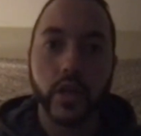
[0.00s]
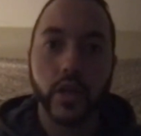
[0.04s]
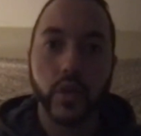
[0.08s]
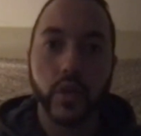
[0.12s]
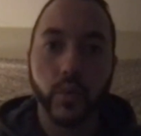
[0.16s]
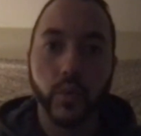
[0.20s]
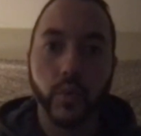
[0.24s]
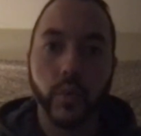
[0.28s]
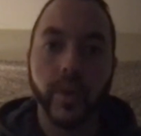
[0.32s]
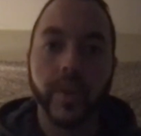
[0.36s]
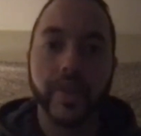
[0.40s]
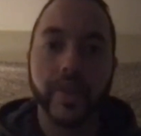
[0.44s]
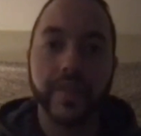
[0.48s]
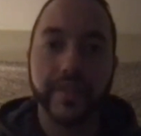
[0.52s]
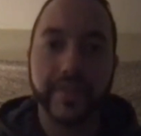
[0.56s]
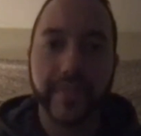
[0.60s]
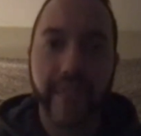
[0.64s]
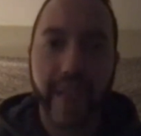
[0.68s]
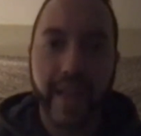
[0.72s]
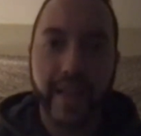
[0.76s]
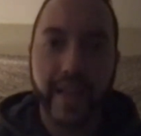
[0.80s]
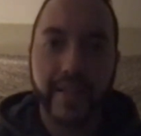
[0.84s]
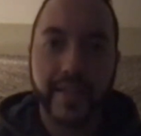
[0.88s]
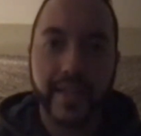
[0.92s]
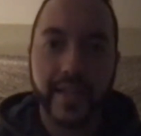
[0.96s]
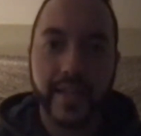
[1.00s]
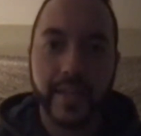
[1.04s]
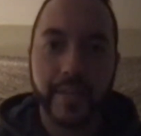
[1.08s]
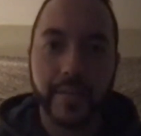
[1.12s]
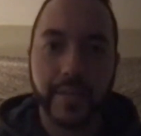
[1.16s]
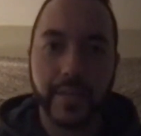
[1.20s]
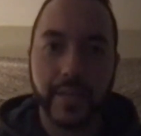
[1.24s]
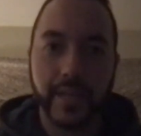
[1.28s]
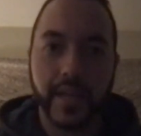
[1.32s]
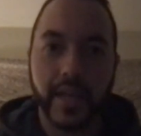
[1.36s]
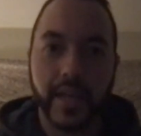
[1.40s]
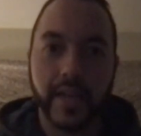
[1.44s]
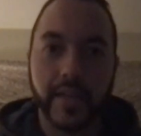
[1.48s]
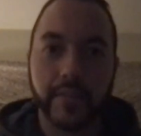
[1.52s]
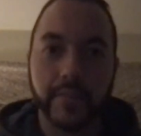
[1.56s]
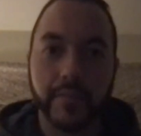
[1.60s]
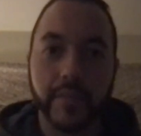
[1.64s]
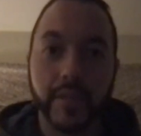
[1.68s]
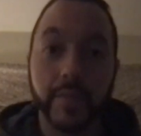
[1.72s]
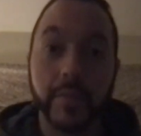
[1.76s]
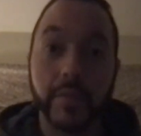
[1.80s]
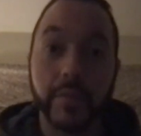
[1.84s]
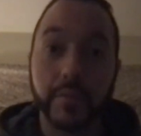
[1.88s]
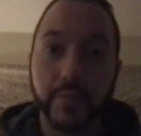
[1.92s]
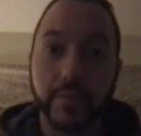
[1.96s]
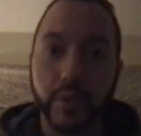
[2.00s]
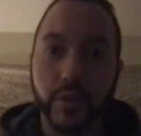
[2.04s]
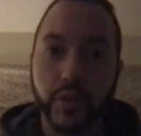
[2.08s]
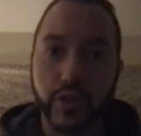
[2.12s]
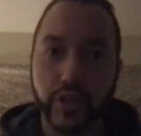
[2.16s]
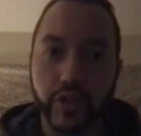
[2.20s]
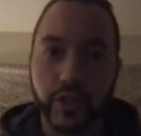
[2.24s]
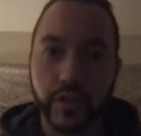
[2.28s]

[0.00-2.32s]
with that tape to kind of maybe push